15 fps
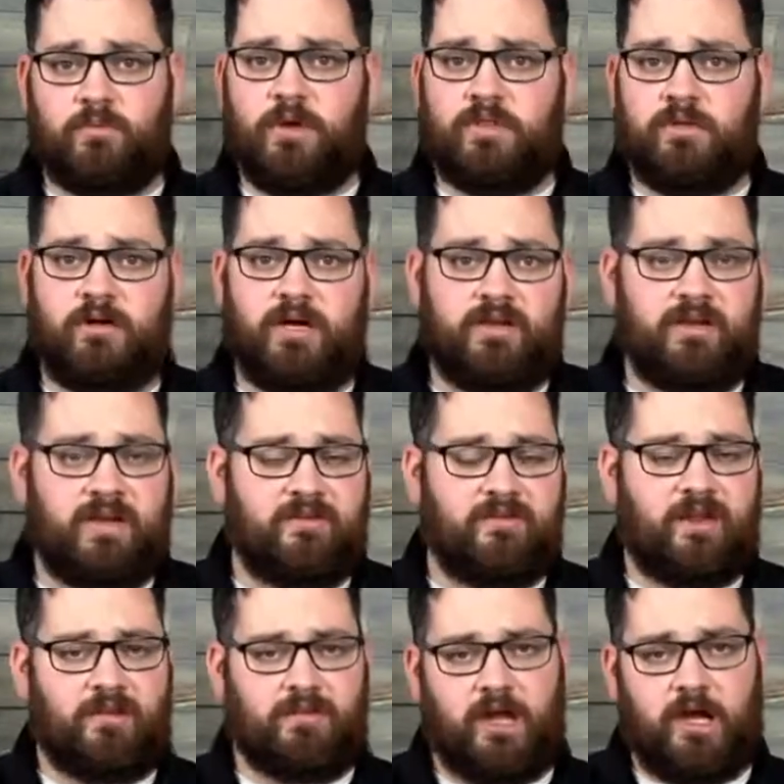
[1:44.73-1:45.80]
whether it is
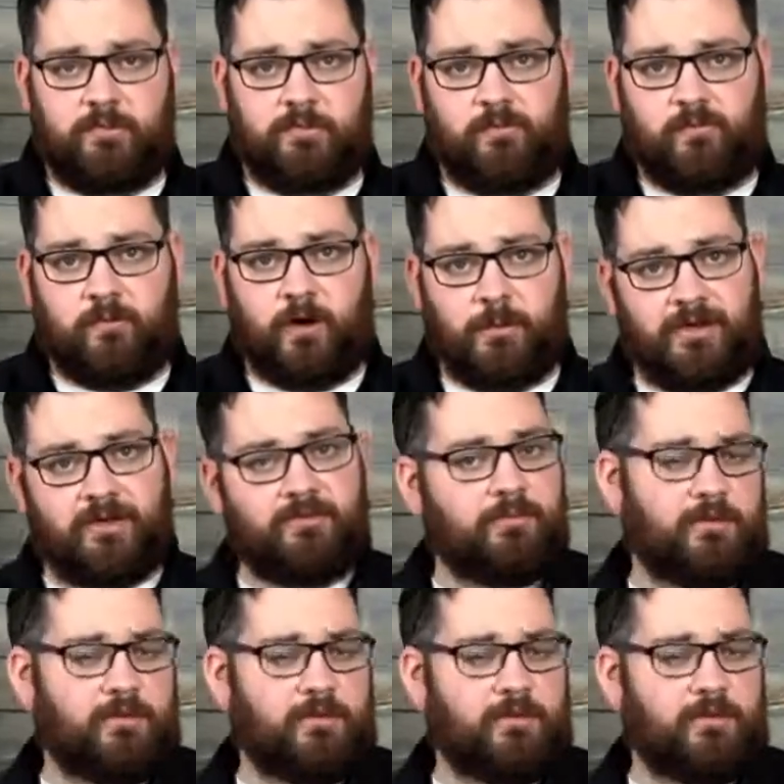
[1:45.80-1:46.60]
a live performance,